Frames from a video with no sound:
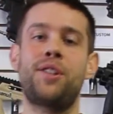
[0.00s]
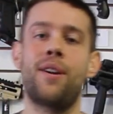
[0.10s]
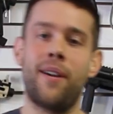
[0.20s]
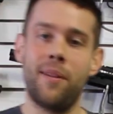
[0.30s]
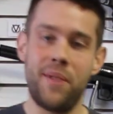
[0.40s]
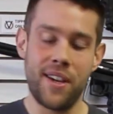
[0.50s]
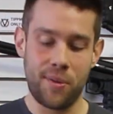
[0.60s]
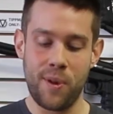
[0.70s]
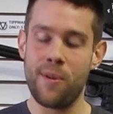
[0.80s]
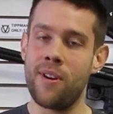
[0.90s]
started
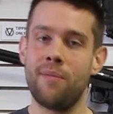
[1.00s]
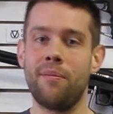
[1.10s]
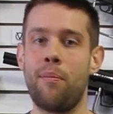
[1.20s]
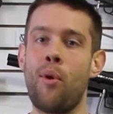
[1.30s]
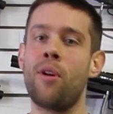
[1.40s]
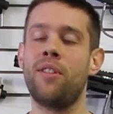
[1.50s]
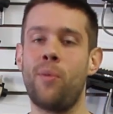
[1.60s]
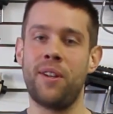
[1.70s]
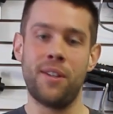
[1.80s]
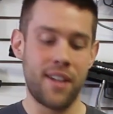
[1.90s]
because we were bored in the
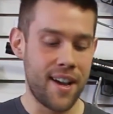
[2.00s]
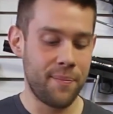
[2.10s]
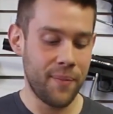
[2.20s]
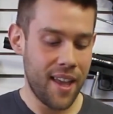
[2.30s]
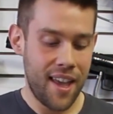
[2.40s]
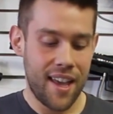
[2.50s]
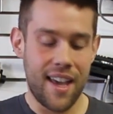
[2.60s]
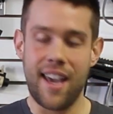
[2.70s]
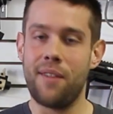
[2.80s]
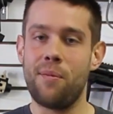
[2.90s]
wintertime
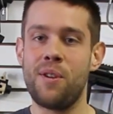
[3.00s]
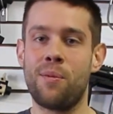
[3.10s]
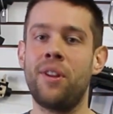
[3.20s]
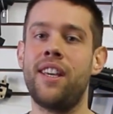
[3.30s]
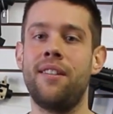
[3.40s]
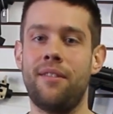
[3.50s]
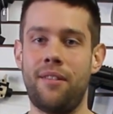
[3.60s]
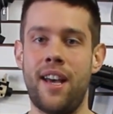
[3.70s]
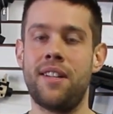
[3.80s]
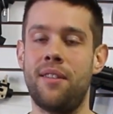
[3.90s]
and we really
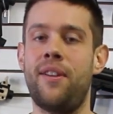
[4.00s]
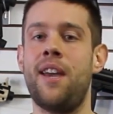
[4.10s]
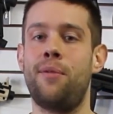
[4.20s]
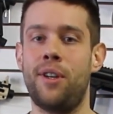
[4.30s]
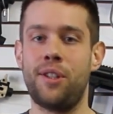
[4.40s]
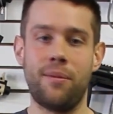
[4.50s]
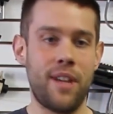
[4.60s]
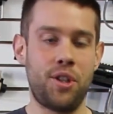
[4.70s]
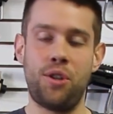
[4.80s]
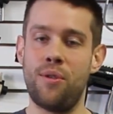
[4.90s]
liked the Vanquish.
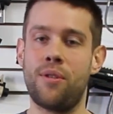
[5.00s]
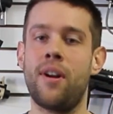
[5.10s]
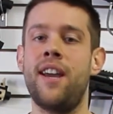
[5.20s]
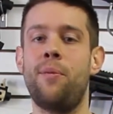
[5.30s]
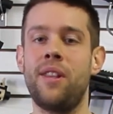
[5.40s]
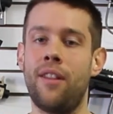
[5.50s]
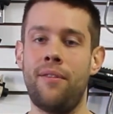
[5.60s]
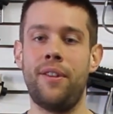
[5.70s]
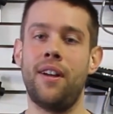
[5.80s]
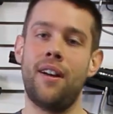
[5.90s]
They shoot great, we
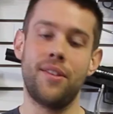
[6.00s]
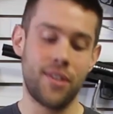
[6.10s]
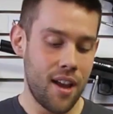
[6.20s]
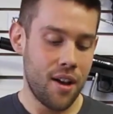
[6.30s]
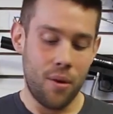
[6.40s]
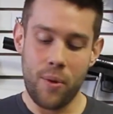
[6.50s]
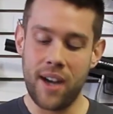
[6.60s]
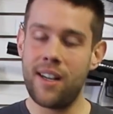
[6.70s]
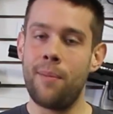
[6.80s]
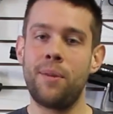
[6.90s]
love the guns. We
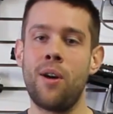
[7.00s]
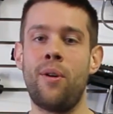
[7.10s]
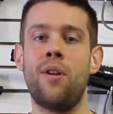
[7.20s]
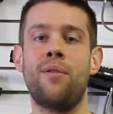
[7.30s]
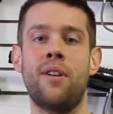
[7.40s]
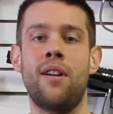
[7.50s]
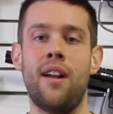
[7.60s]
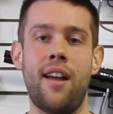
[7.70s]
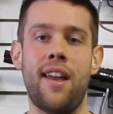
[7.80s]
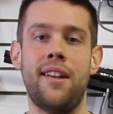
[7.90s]
ended up going
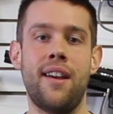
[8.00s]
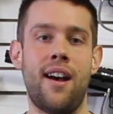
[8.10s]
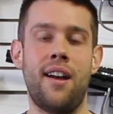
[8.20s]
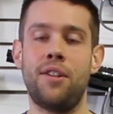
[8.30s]
over and